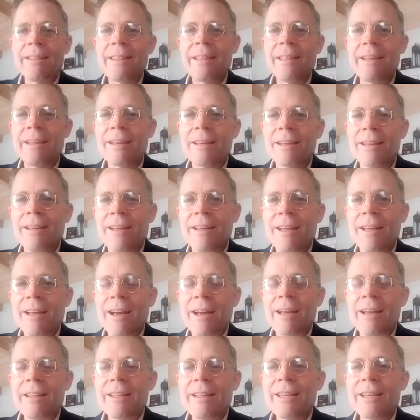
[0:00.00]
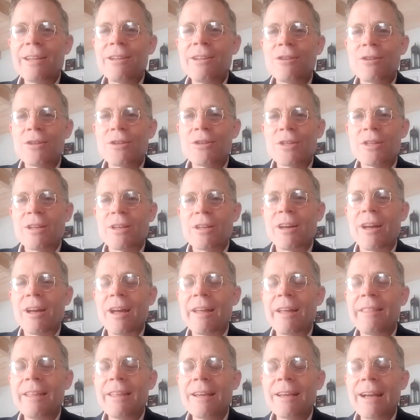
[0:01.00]
think I think he knows. Uh,
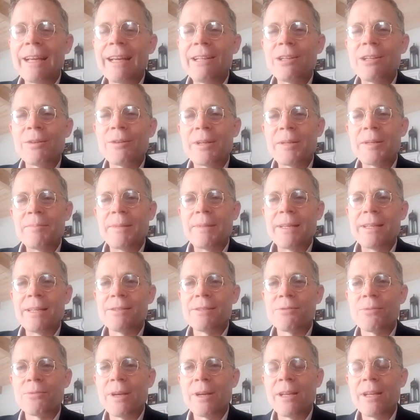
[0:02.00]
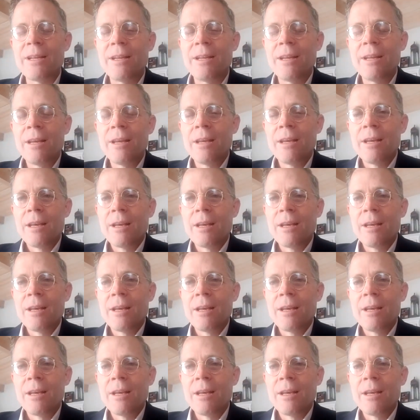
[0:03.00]
I think I know what it means when